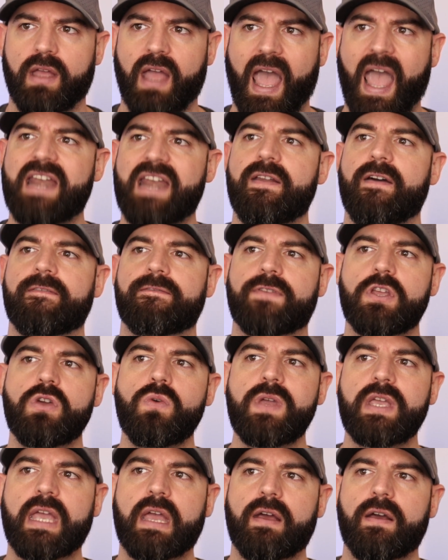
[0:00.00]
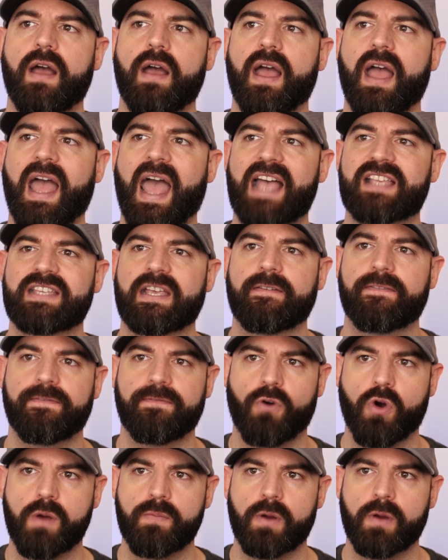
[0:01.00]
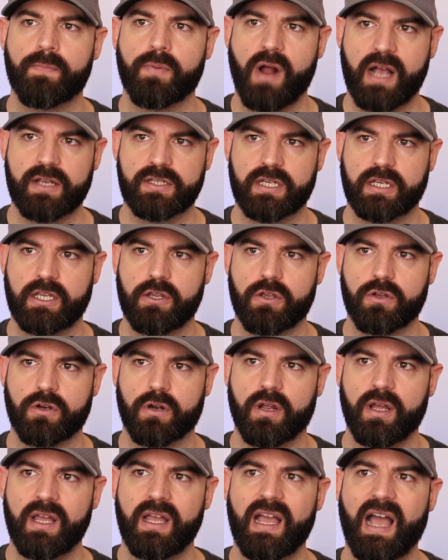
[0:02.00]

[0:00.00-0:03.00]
And viewing it as a former prosecutor,